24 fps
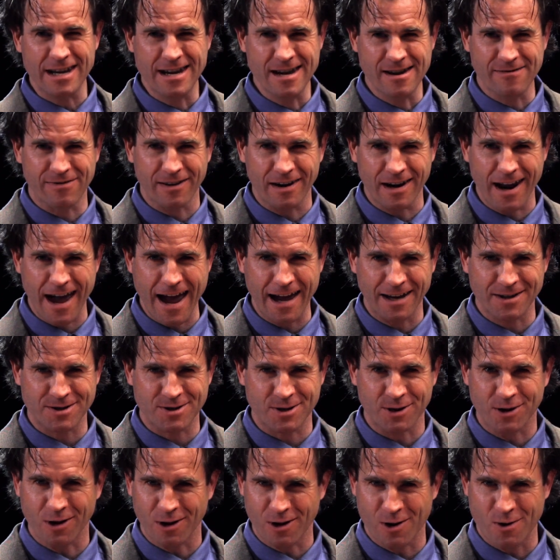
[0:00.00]
even
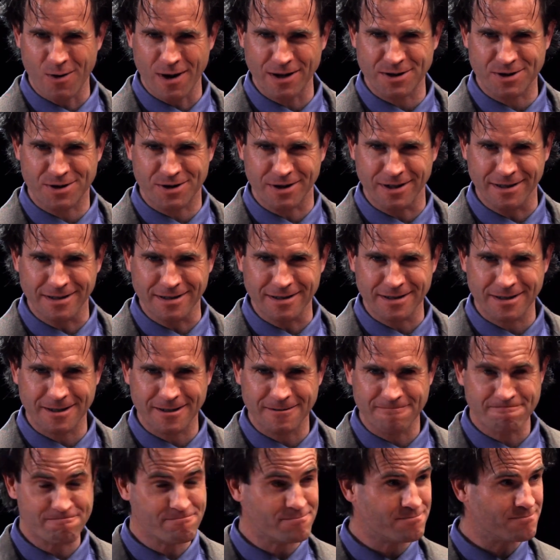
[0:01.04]
answer your questions.